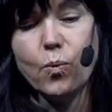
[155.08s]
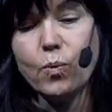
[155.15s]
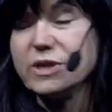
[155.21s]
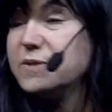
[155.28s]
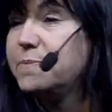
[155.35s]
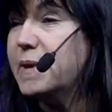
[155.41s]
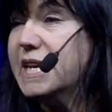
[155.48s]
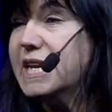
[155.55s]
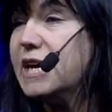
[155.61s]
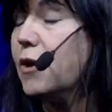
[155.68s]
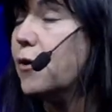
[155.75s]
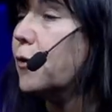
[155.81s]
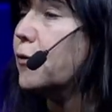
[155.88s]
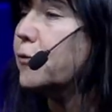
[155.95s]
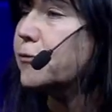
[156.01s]
We're spending
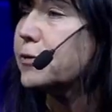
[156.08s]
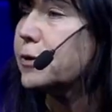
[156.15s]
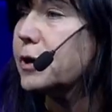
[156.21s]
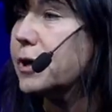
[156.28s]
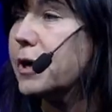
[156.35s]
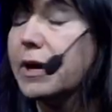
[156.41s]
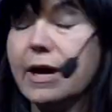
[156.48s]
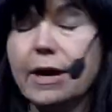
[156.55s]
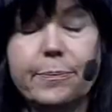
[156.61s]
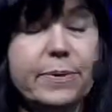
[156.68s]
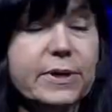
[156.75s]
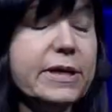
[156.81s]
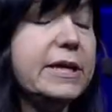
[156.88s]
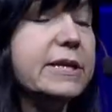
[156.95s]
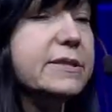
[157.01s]
over $1
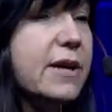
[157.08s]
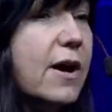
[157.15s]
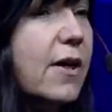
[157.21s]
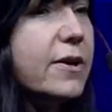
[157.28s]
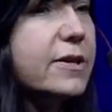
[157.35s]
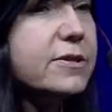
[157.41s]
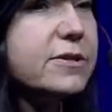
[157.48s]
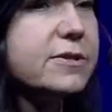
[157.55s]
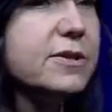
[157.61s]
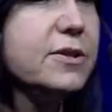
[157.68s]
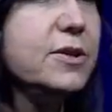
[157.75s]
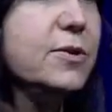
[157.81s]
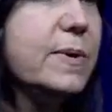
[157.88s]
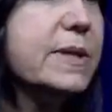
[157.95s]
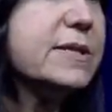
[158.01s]
billion
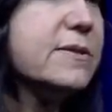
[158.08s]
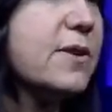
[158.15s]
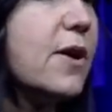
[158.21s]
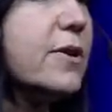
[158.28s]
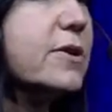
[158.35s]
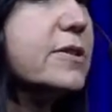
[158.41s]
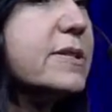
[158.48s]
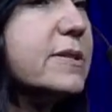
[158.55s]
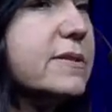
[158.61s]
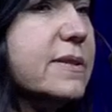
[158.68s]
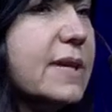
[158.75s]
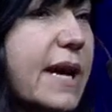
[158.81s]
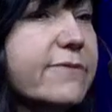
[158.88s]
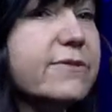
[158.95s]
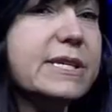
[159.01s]
US dollars
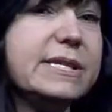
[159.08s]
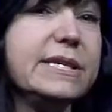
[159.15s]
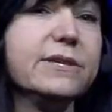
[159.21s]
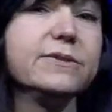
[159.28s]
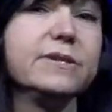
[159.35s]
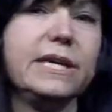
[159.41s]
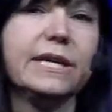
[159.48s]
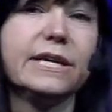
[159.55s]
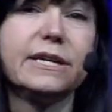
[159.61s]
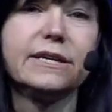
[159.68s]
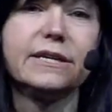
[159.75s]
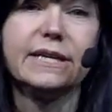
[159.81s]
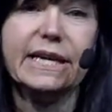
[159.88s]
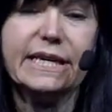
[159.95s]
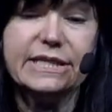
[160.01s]
every single
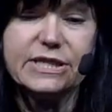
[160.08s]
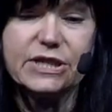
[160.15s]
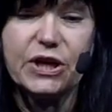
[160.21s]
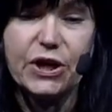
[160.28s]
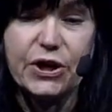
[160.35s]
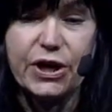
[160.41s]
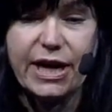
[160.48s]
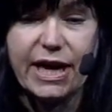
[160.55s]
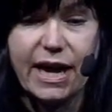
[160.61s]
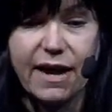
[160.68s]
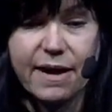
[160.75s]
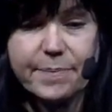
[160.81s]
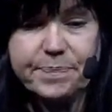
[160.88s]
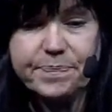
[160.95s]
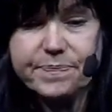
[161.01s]
year in security.